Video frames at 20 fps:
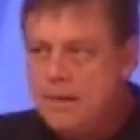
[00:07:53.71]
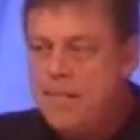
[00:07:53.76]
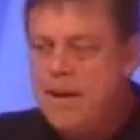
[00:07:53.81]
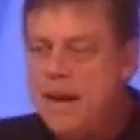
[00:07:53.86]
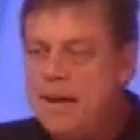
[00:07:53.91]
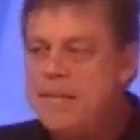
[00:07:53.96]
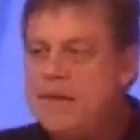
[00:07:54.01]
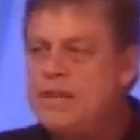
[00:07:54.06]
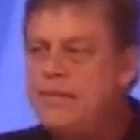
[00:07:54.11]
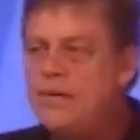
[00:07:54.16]
the
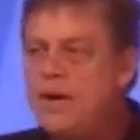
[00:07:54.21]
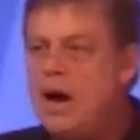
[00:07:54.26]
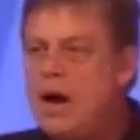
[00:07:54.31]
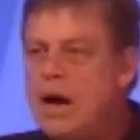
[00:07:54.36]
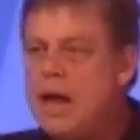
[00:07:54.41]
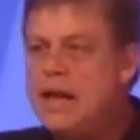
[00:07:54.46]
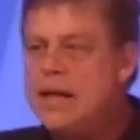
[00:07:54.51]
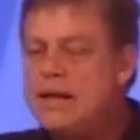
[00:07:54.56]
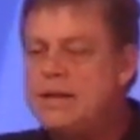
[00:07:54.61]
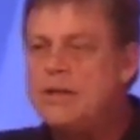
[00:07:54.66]
baby's
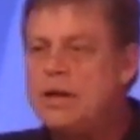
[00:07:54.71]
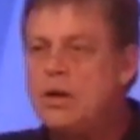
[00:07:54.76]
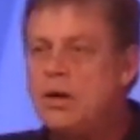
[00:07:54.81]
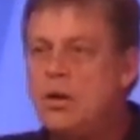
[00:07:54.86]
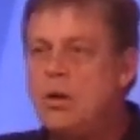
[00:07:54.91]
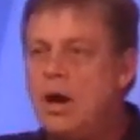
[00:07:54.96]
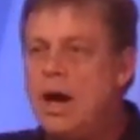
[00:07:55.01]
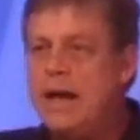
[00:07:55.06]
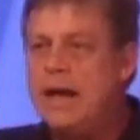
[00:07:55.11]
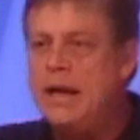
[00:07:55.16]
fine, and so
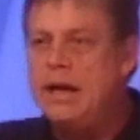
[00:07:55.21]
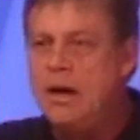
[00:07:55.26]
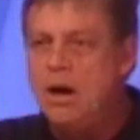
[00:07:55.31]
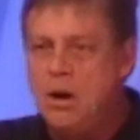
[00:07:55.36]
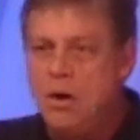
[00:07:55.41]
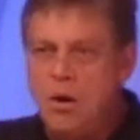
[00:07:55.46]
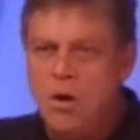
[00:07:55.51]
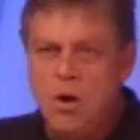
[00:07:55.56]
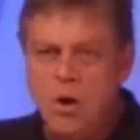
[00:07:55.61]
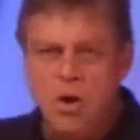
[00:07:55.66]
I can
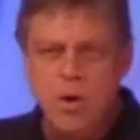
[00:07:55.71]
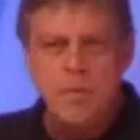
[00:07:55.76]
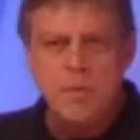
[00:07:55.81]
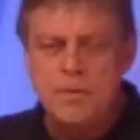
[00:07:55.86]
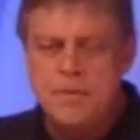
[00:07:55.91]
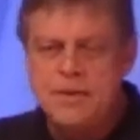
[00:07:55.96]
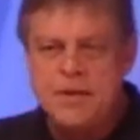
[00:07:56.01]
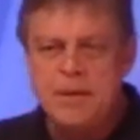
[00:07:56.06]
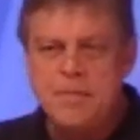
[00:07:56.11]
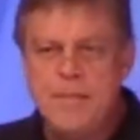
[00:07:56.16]
go home,
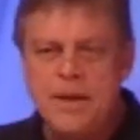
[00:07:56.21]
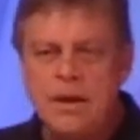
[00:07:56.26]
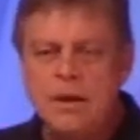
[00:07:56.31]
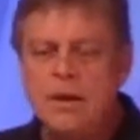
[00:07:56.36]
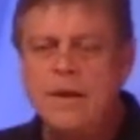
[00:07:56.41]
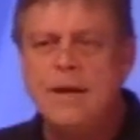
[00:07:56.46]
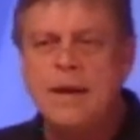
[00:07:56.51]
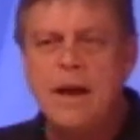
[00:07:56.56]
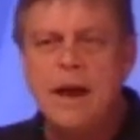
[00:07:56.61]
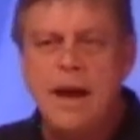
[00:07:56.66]
it's the middle
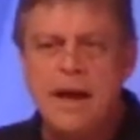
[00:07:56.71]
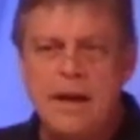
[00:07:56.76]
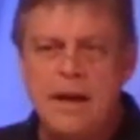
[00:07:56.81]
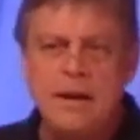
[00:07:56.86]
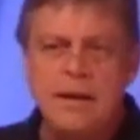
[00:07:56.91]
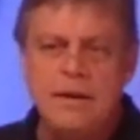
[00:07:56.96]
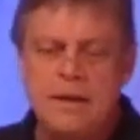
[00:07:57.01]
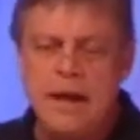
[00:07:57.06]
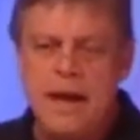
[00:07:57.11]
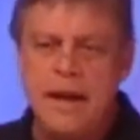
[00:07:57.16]
of the night,
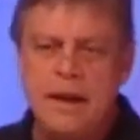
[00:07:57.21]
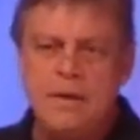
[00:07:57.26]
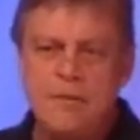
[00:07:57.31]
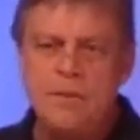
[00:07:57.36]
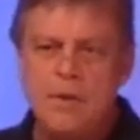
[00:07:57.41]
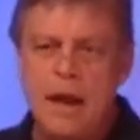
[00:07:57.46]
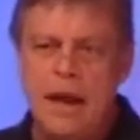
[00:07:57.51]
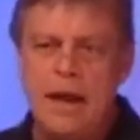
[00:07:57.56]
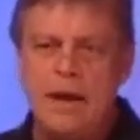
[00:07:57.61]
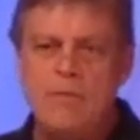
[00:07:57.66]

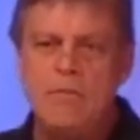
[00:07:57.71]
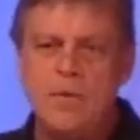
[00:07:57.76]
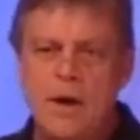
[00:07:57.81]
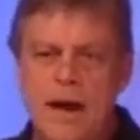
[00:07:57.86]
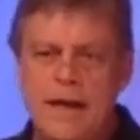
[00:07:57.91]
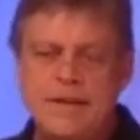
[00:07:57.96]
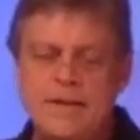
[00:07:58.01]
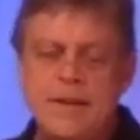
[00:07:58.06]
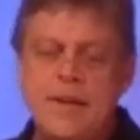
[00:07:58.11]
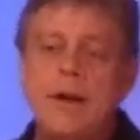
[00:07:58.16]
and
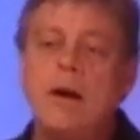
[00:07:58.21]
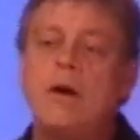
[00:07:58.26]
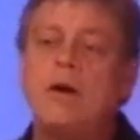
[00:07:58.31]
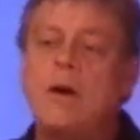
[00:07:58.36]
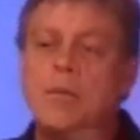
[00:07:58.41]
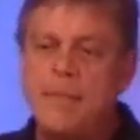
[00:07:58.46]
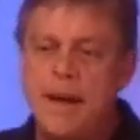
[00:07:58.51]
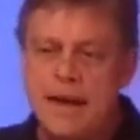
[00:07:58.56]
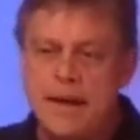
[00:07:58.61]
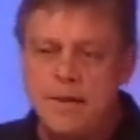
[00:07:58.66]
rest, and then I'll
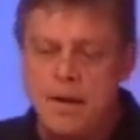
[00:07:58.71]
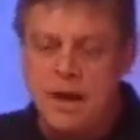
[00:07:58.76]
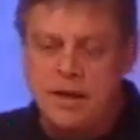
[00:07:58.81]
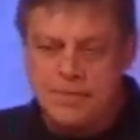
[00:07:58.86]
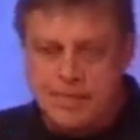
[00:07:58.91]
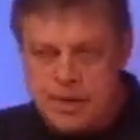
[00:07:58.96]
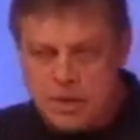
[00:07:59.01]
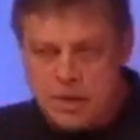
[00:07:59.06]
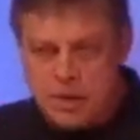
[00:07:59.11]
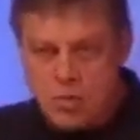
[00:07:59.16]
come back to the
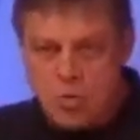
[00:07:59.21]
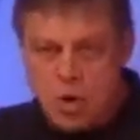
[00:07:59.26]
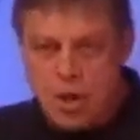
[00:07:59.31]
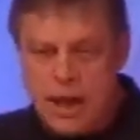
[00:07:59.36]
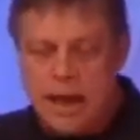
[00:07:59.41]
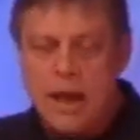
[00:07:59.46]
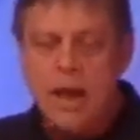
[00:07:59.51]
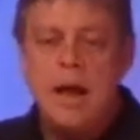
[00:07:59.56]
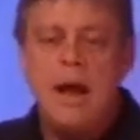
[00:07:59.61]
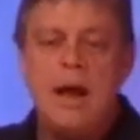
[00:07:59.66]
hospital in the
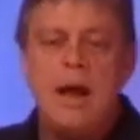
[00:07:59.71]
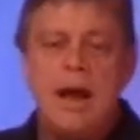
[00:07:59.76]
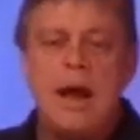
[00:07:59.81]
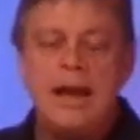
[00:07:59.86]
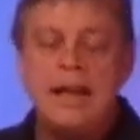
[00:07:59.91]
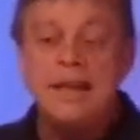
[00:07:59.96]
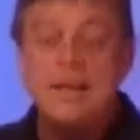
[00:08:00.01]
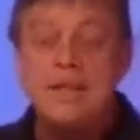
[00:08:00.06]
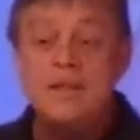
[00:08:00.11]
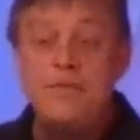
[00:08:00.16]
morning.
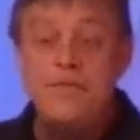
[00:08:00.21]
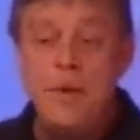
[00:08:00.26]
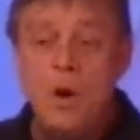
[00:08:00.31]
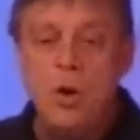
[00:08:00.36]
I get this